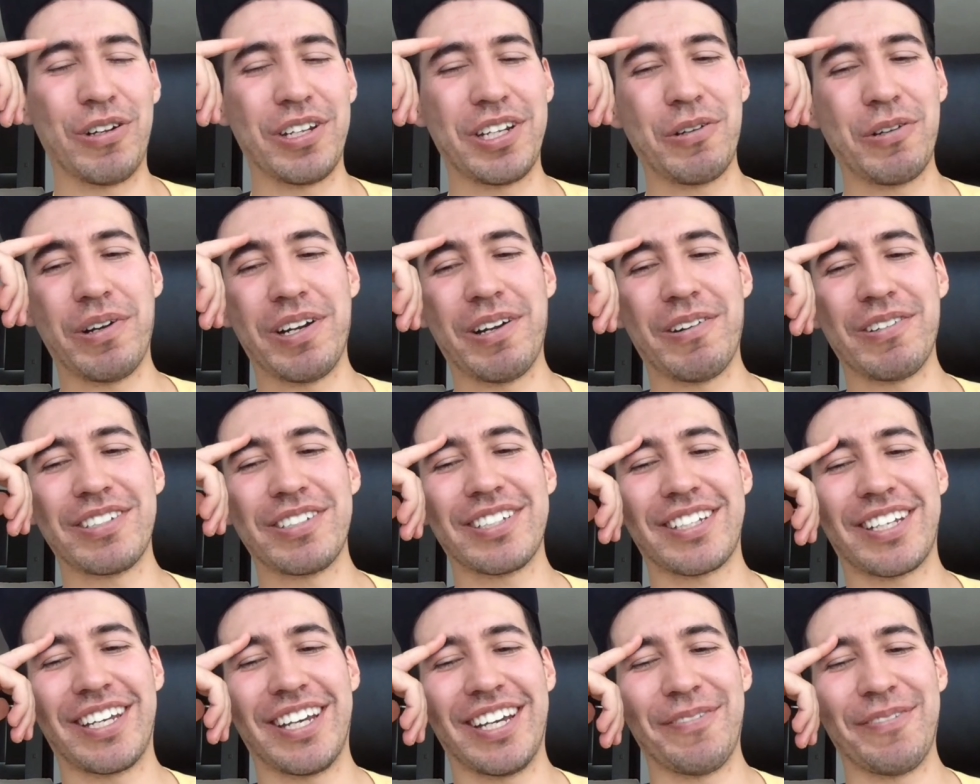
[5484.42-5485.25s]

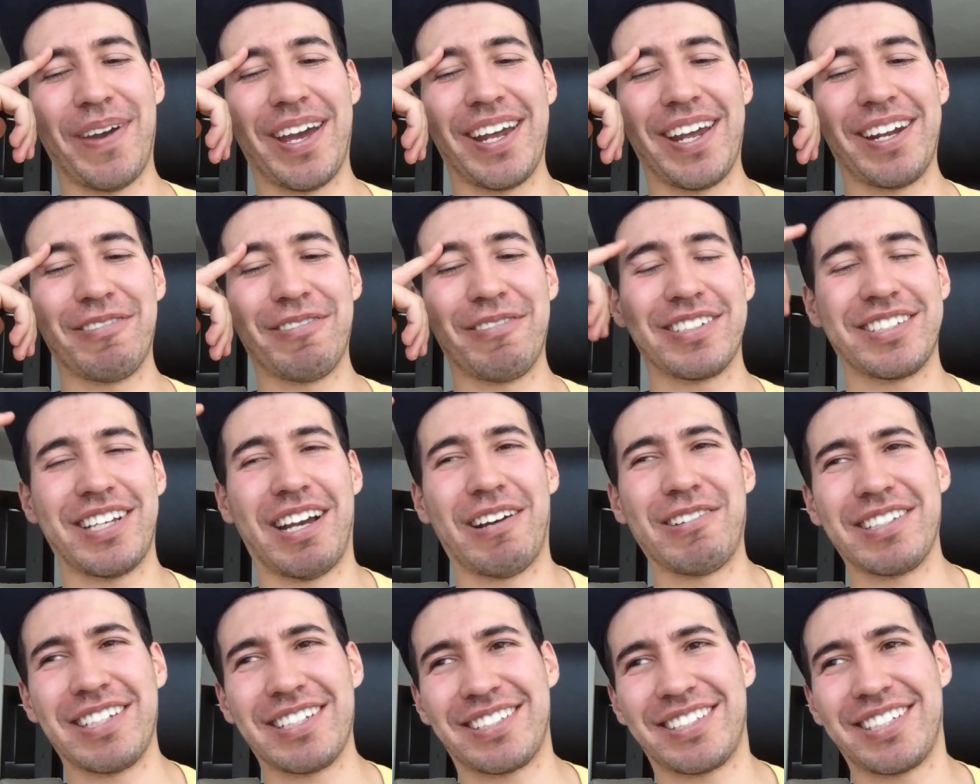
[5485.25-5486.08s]
Only when I was a
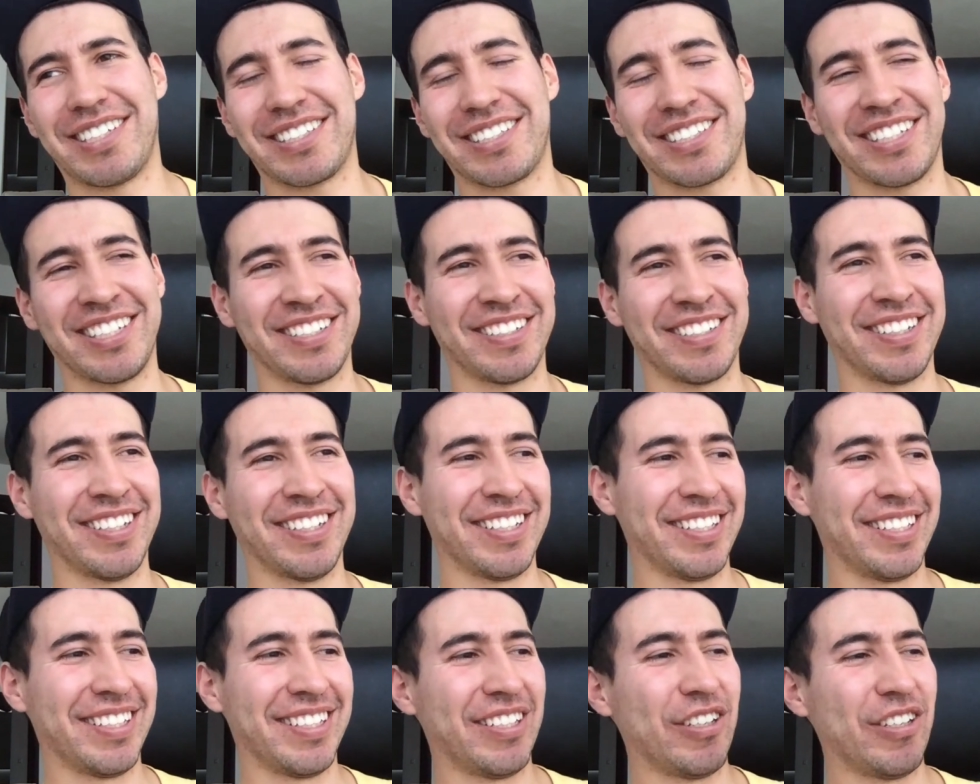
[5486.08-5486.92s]
kid, man. I was like
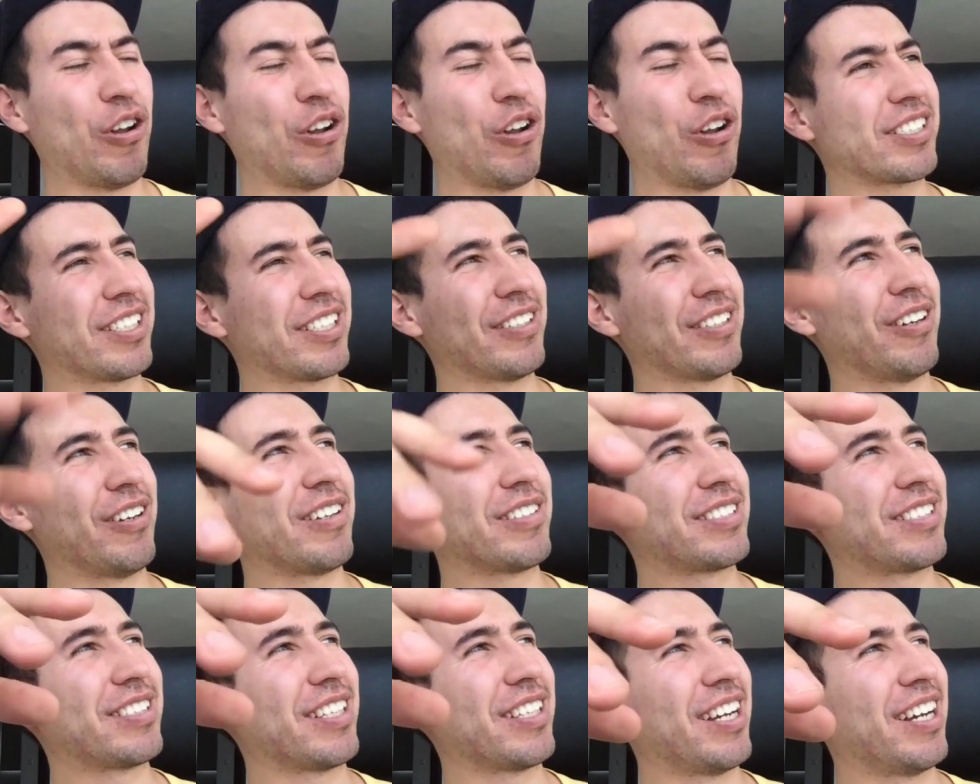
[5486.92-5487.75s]
16.
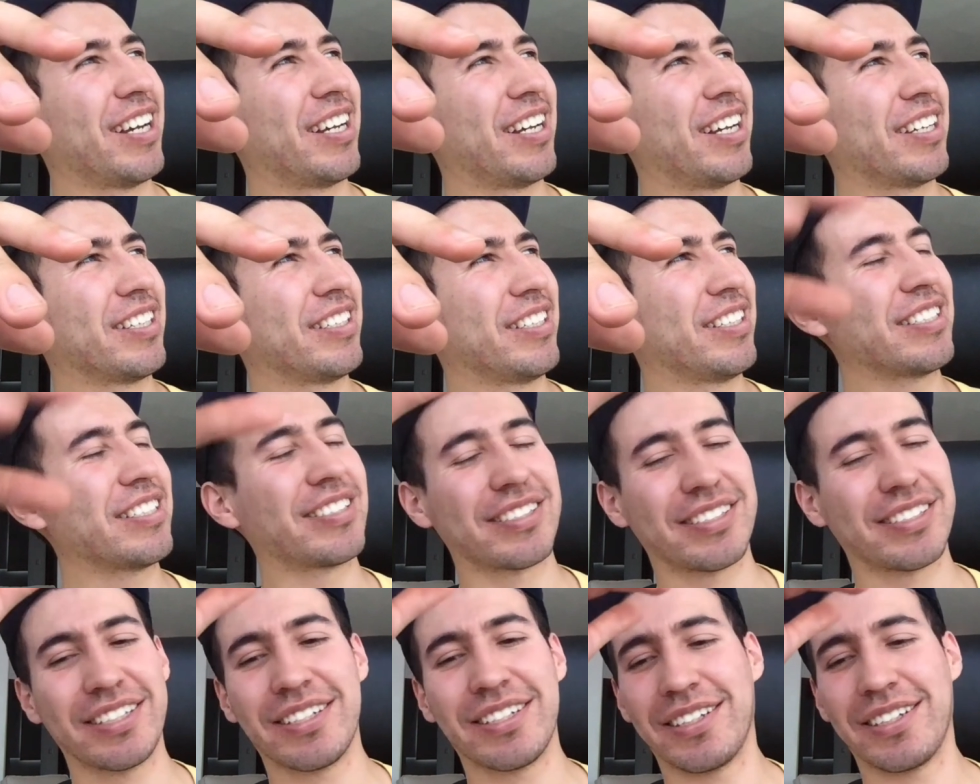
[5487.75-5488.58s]
No, actually, no, I was
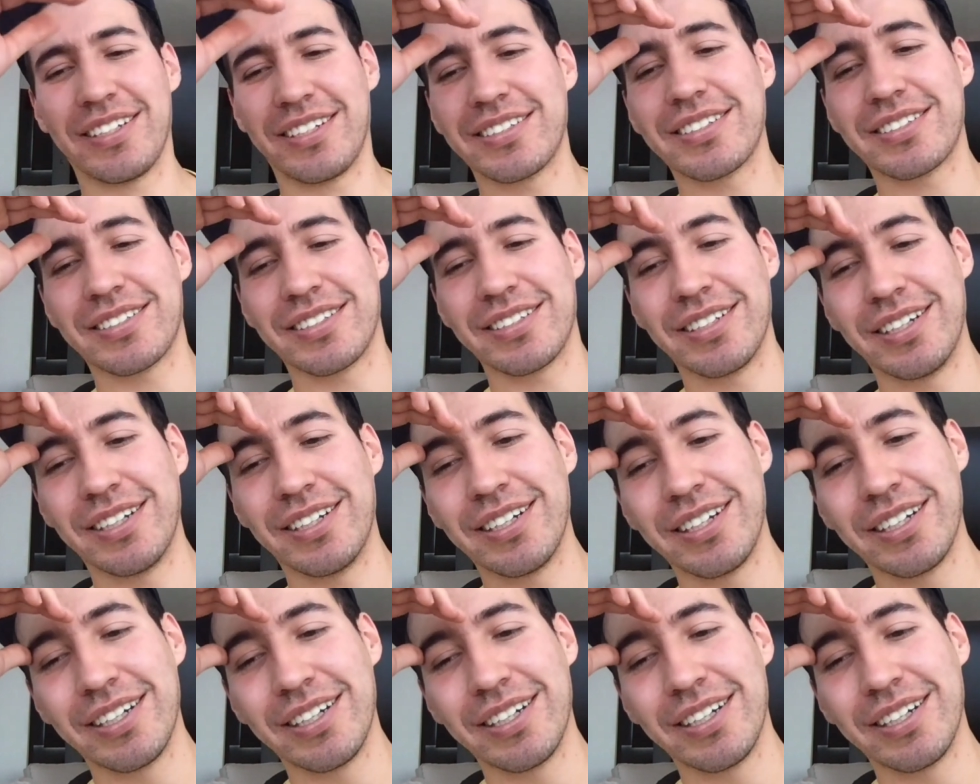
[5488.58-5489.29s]
16.